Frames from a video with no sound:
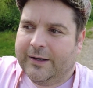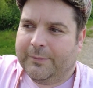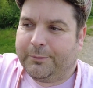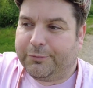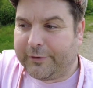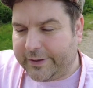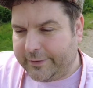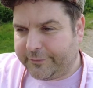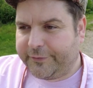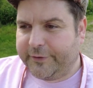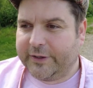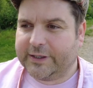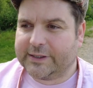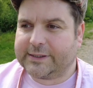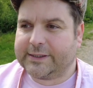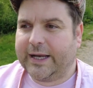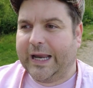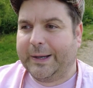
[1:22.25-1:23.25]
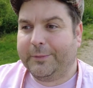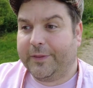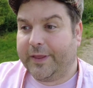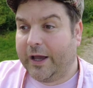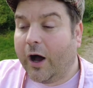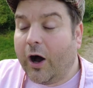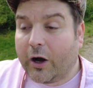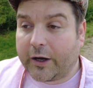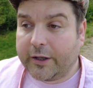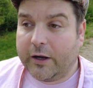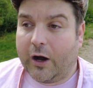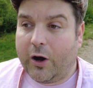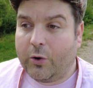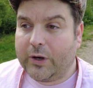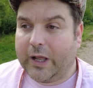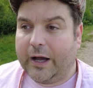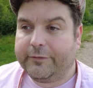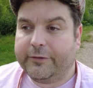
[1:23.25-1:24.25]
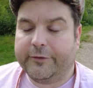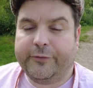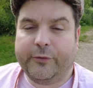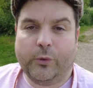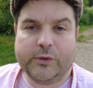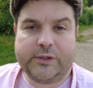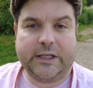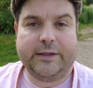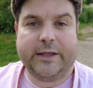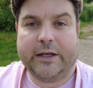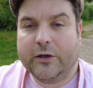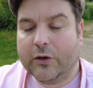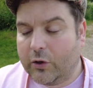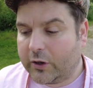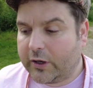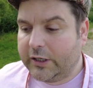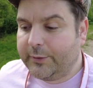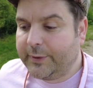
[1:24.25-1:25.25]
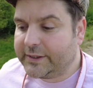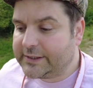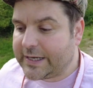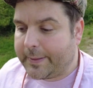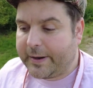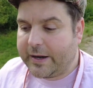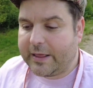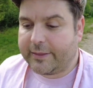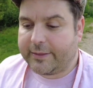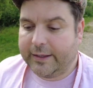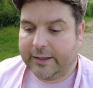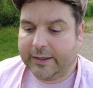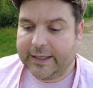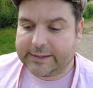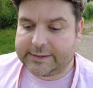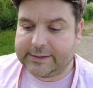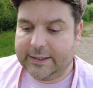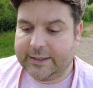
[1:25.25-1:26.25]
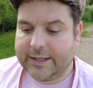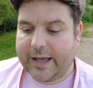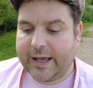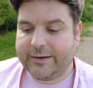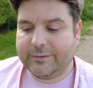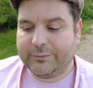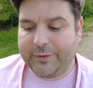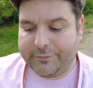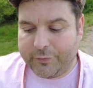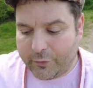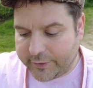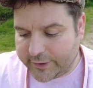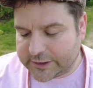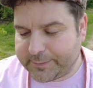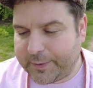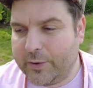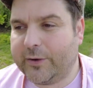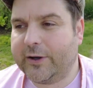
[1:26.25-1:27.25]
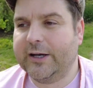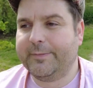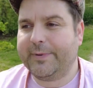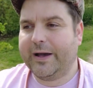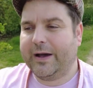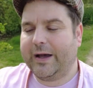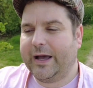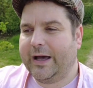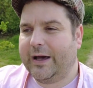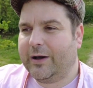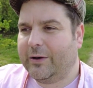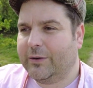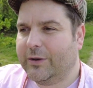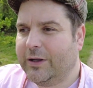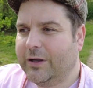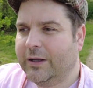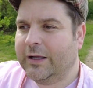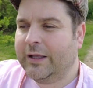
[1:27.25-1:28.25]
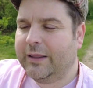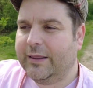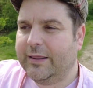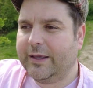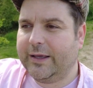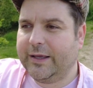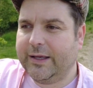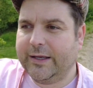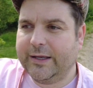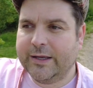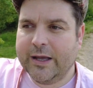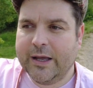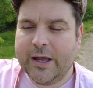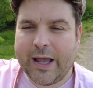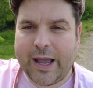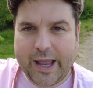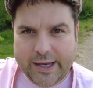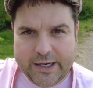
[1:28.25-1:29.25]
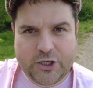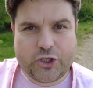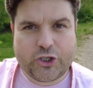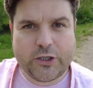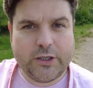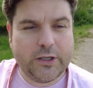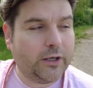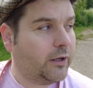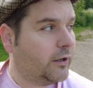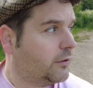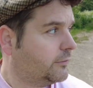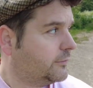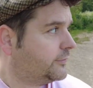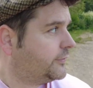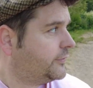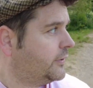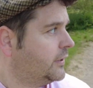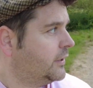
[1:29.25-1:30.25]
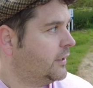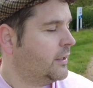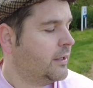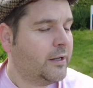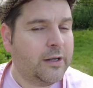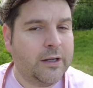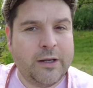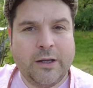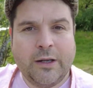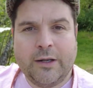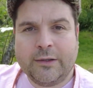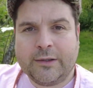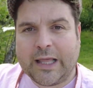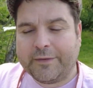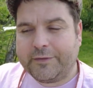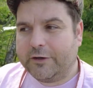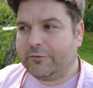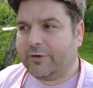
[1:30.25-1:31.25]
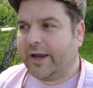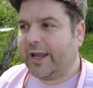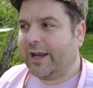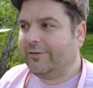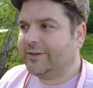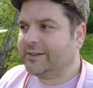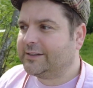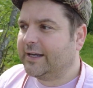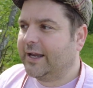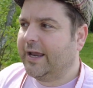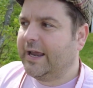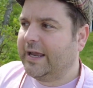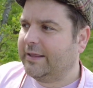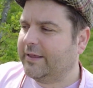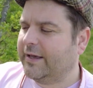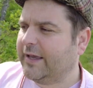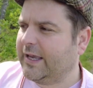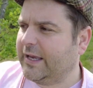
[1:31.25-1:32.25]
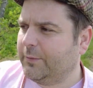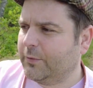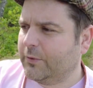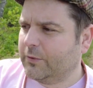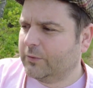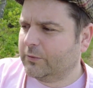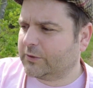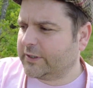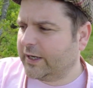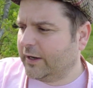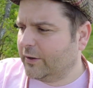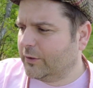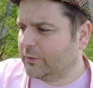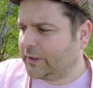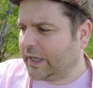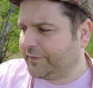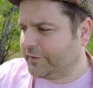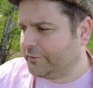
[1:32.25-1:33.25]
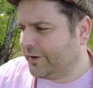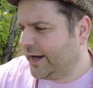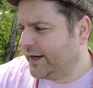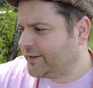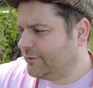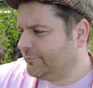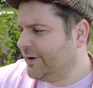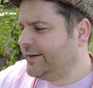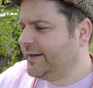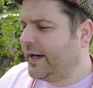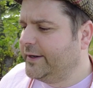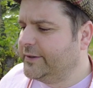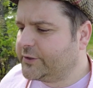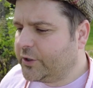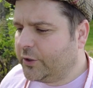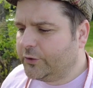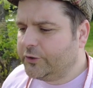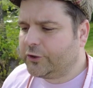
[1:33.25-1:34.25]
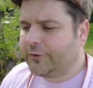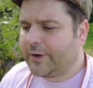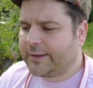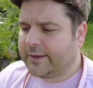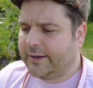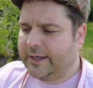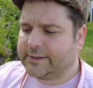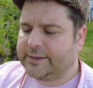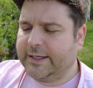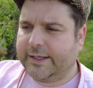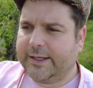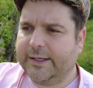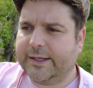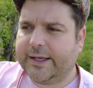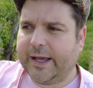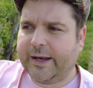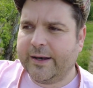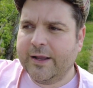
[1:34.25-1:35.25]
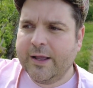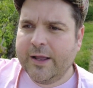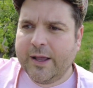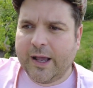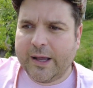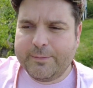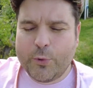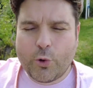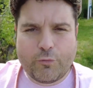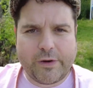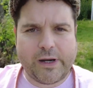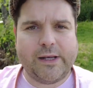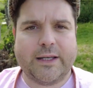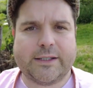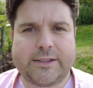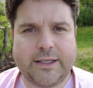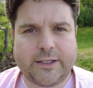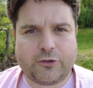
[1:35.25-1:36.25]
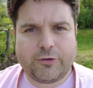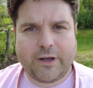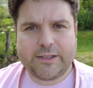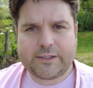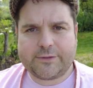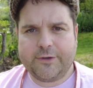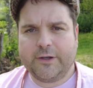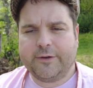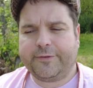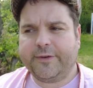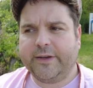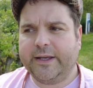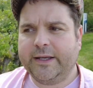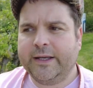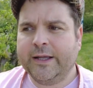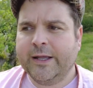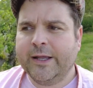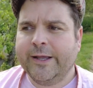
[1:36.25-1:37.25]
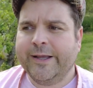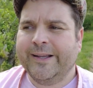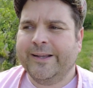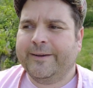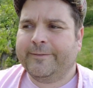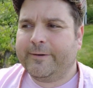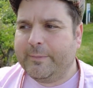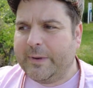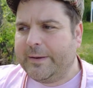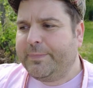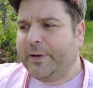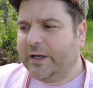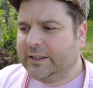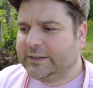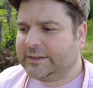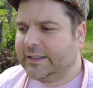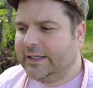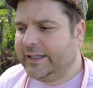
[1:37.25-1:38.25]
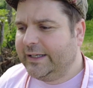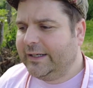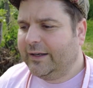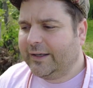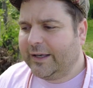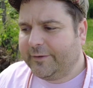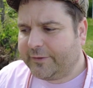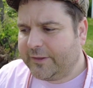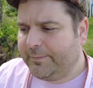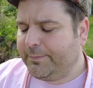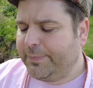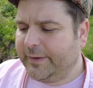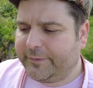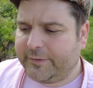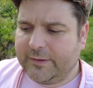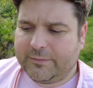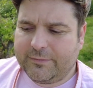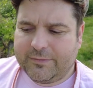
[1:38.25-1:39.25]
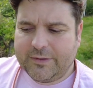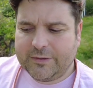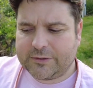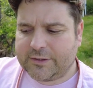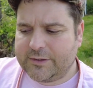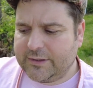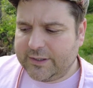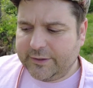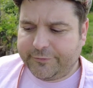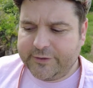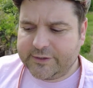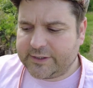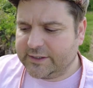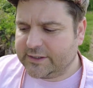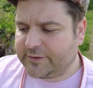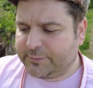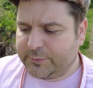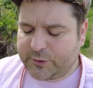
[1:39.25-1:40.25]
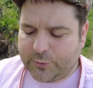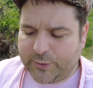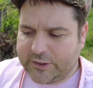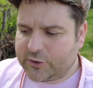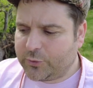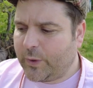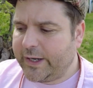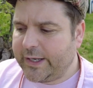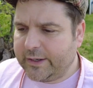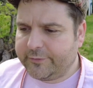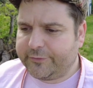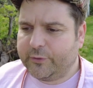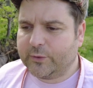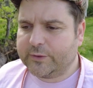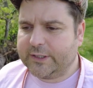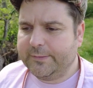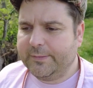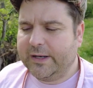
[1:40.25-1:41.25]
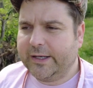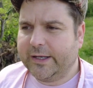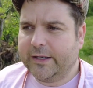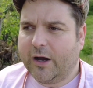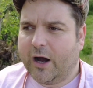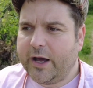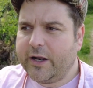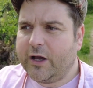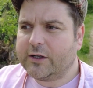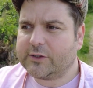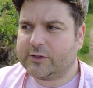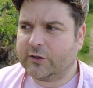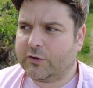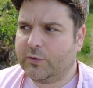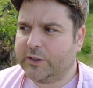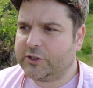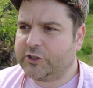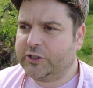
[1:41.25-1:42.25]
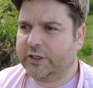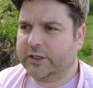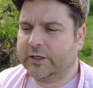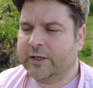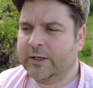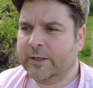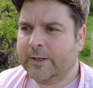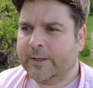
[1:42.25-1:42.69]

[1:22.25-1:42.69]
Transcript: Brentford are saying, well, they are going to hold out for 40. They're not going to accept anything less than that. We've already spoken about how the agent of David Raya is saying that he will tell David Raya to run down his contract unless he can get a more realistic transfer fee. For me personally, like if the if the, the, the difference is between 20 and 40 million, I'd ask the question: